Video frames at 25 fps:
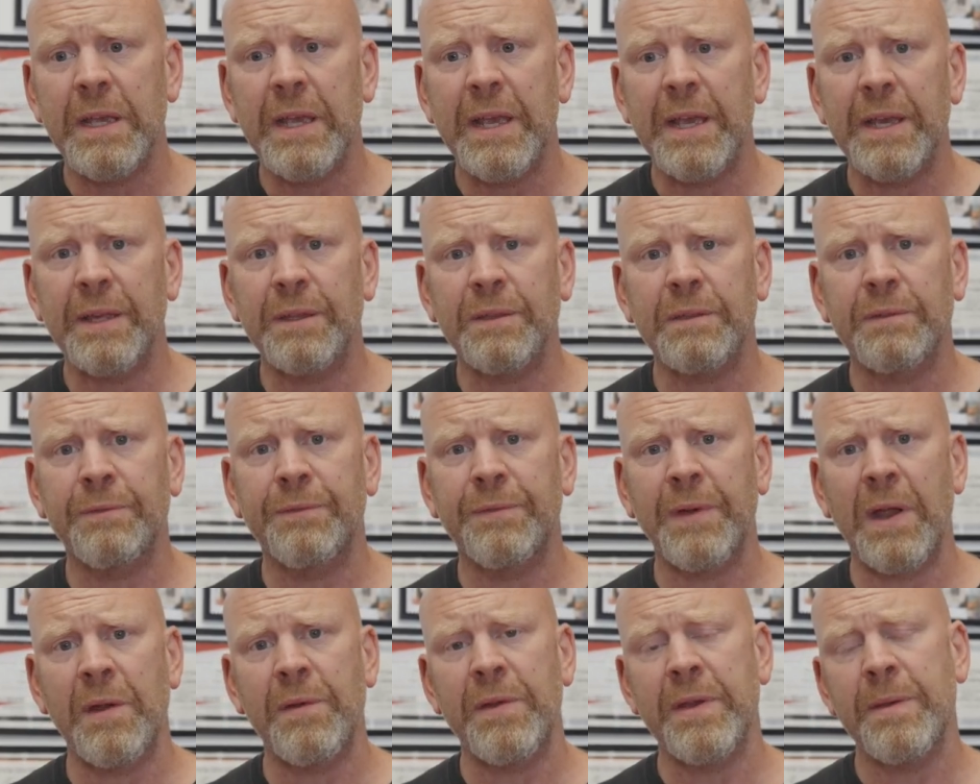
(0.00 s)
it's
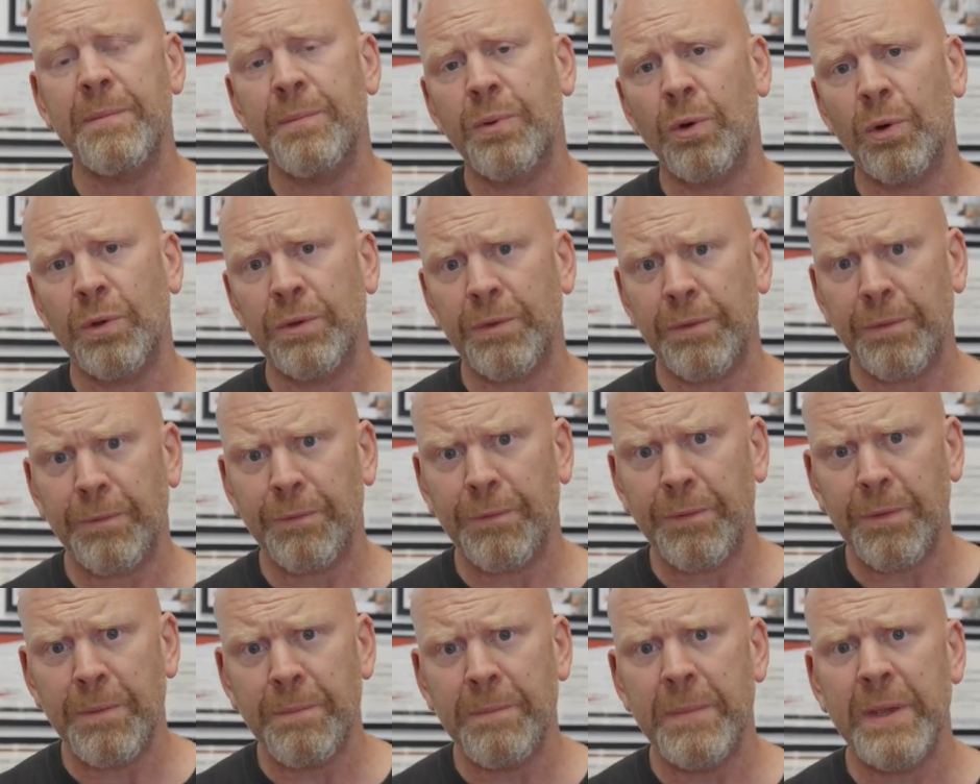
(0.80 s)
very
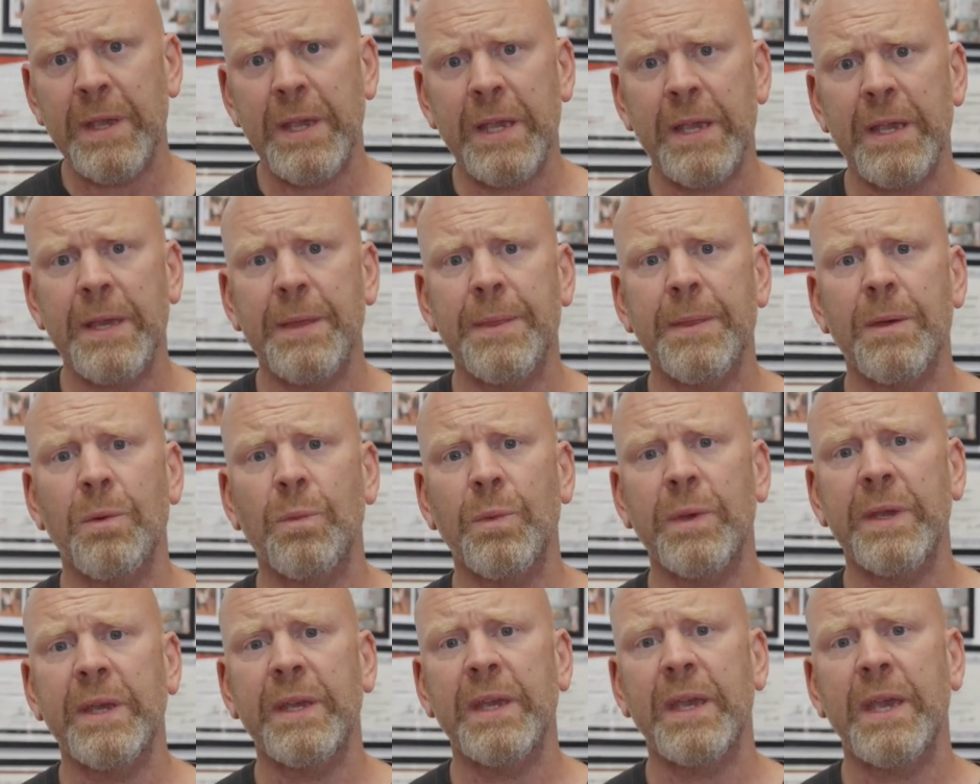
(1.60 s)
important for me that
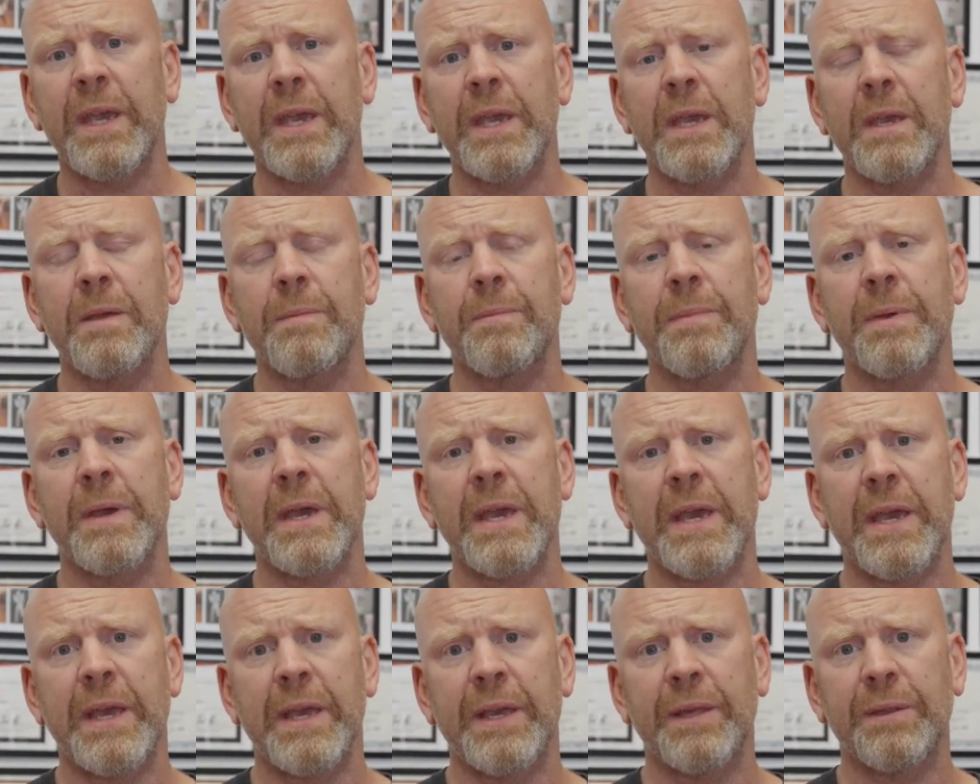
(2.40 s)
we keep
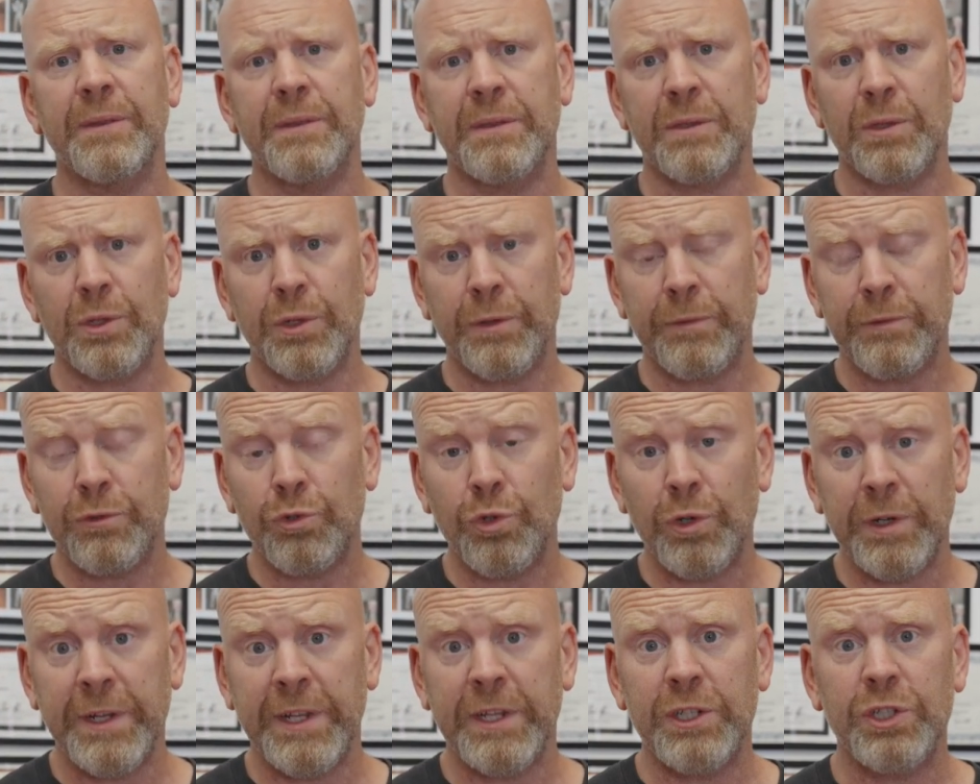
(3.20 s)
his sort of
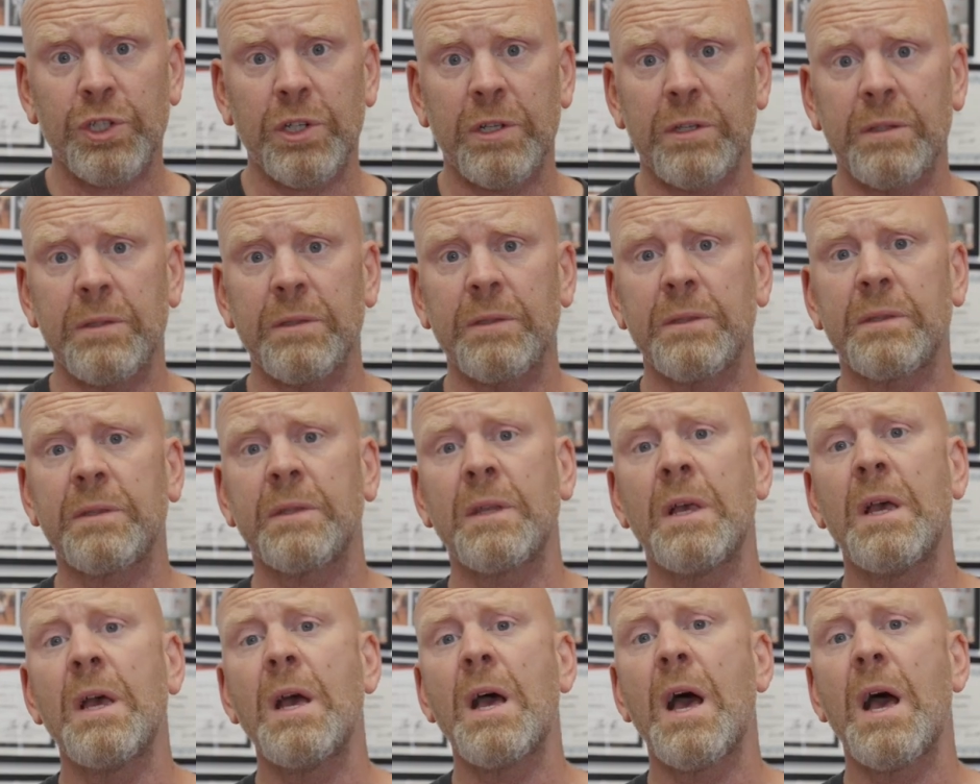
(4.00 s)
traditions